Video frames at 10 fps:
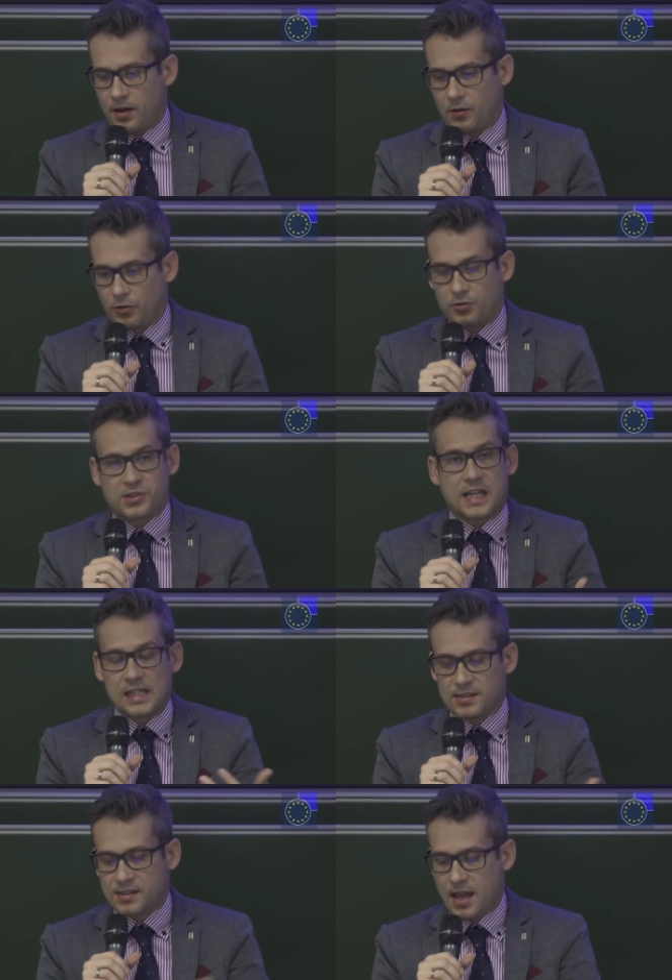or
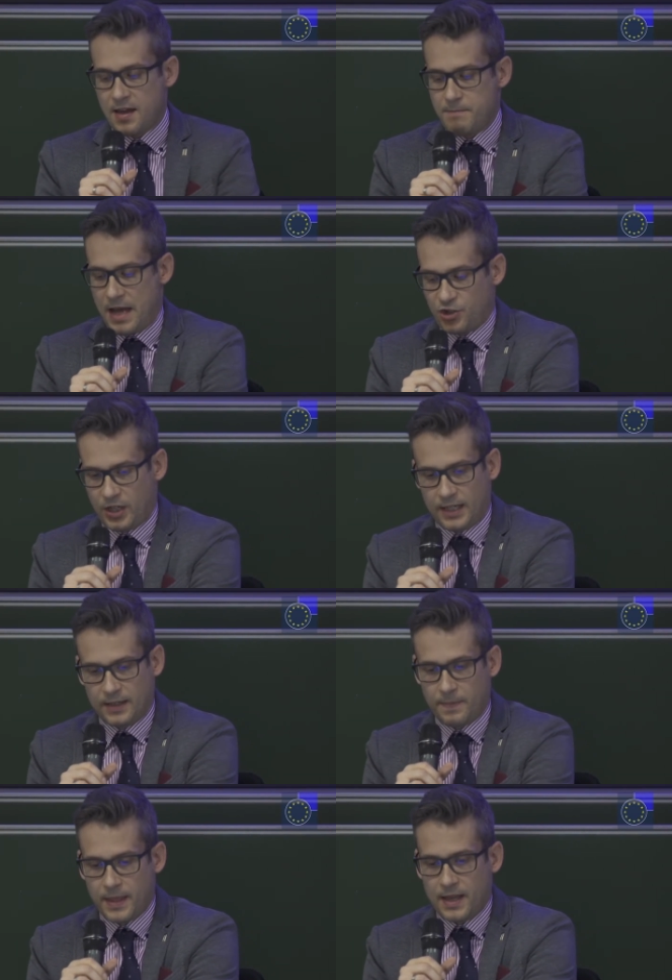skills matching.
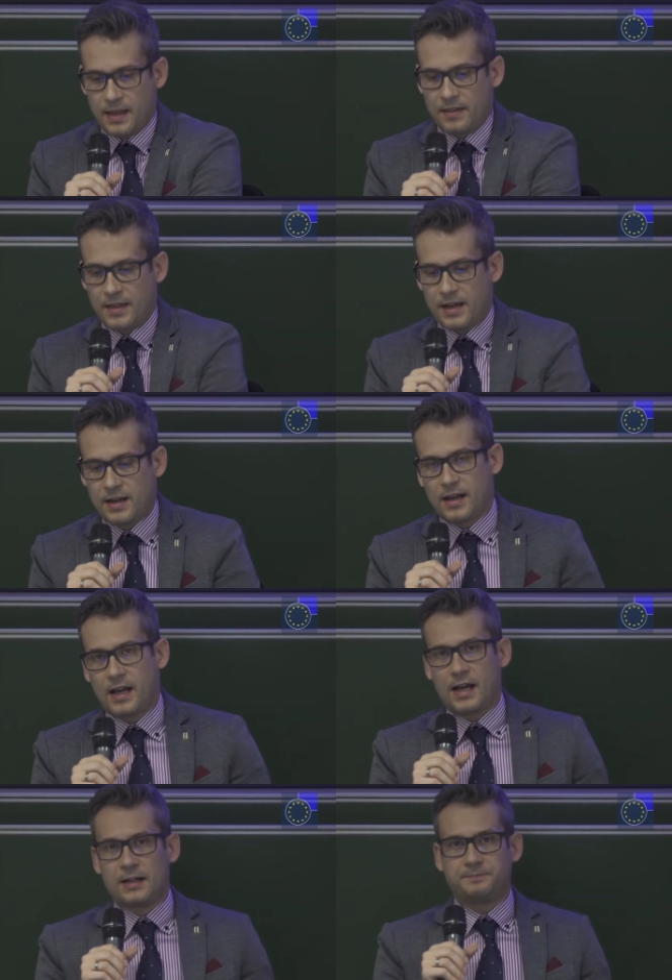Then
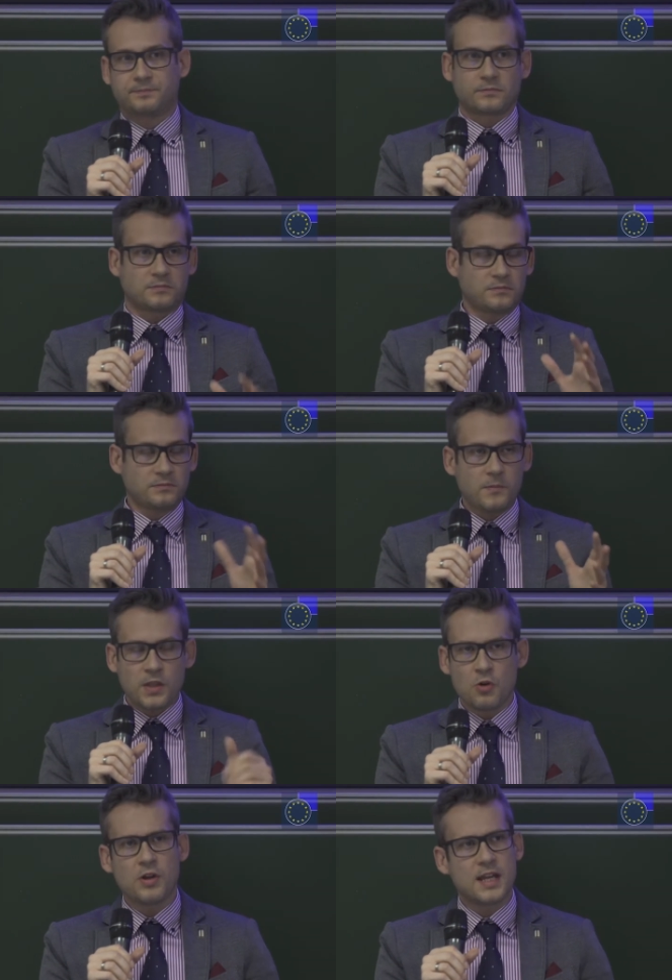
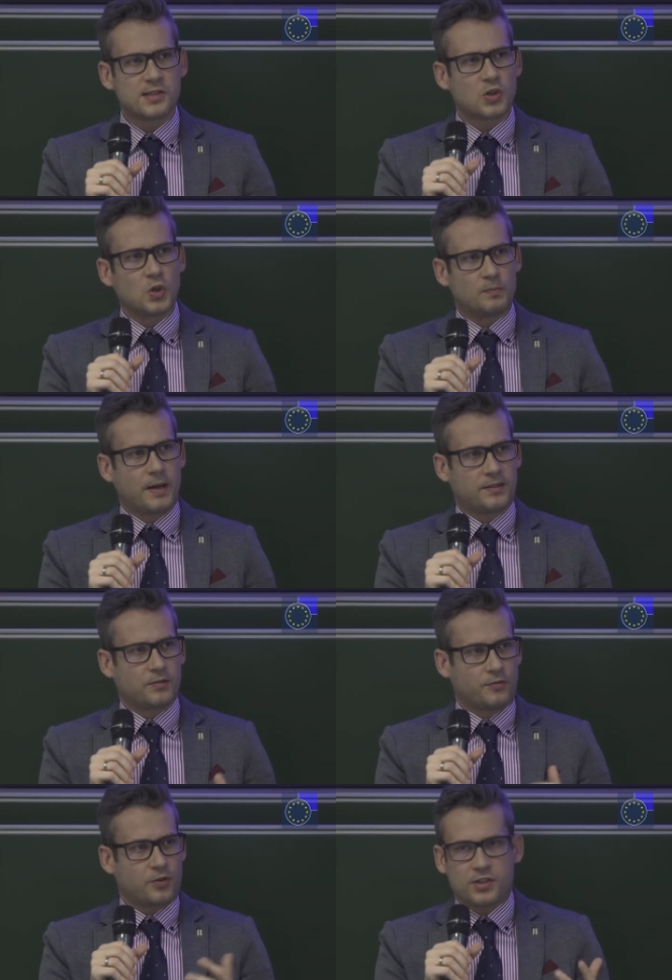okay, it's good, but
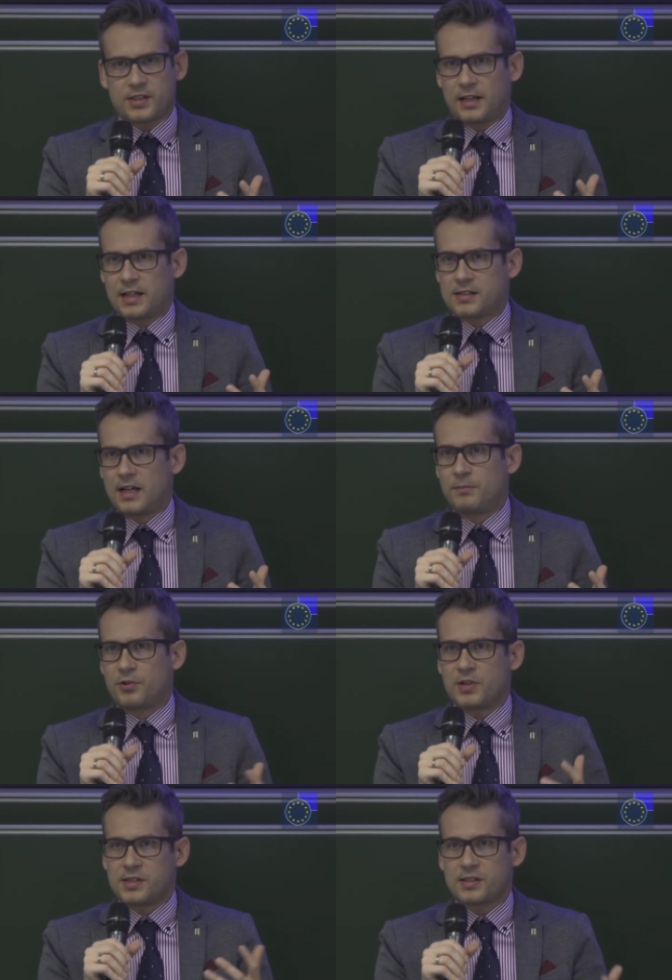of course there are some
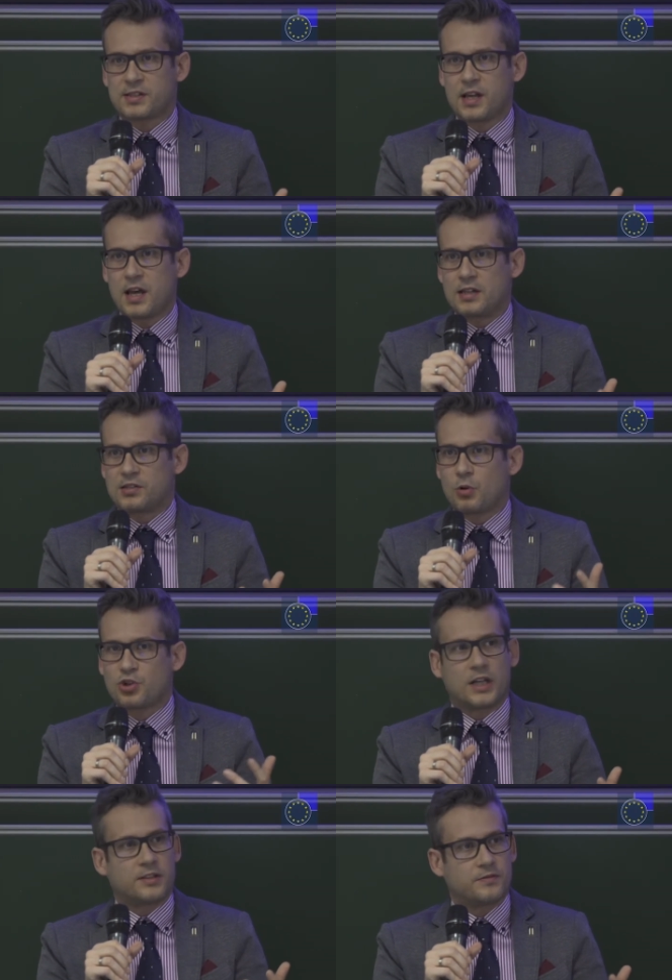risks
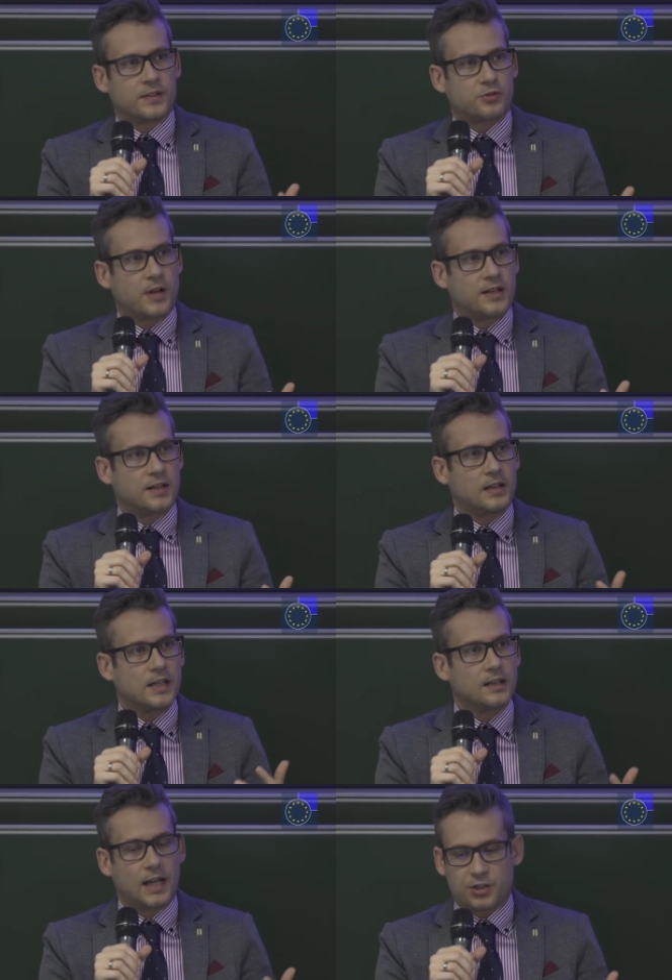associated with creating
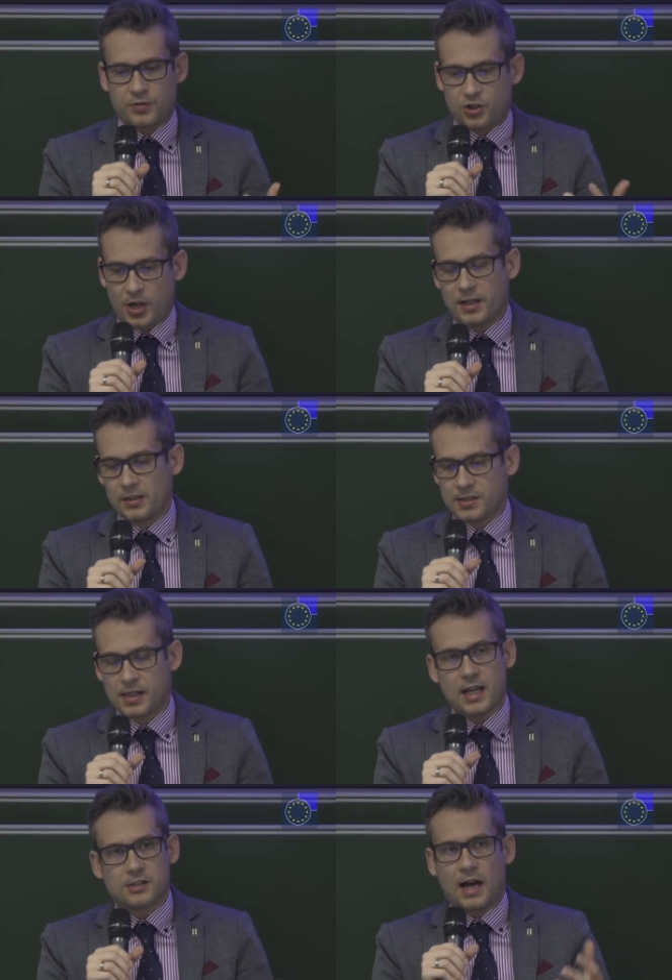legal entry channels.
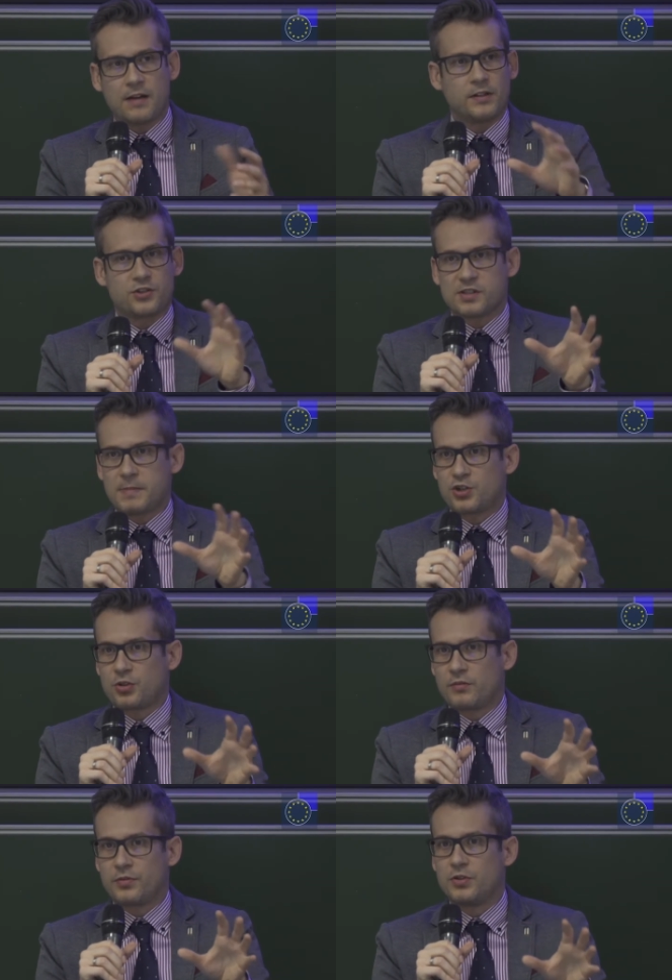So I will just
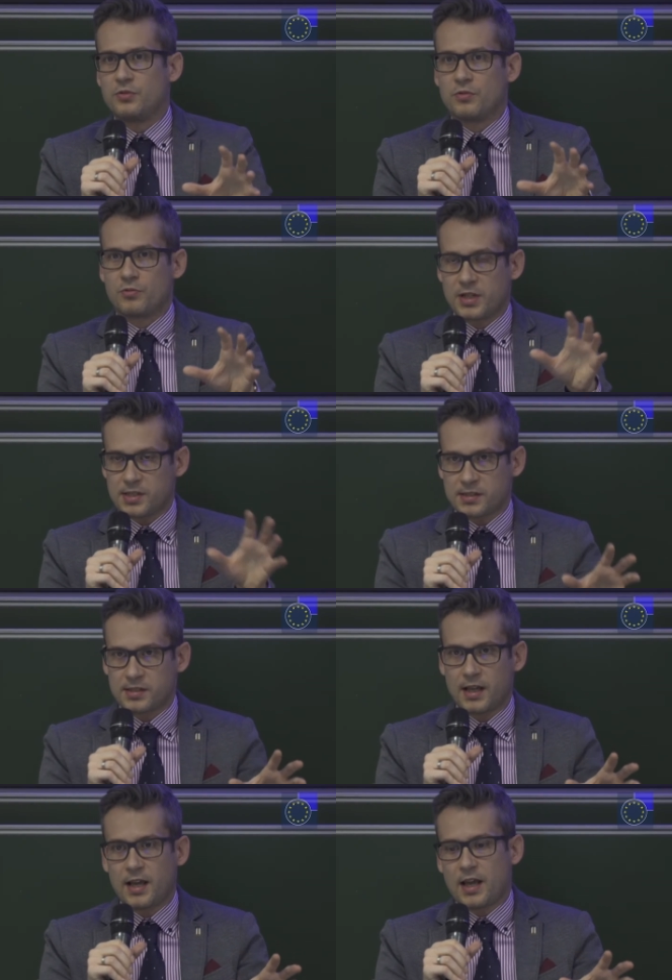mention a few risks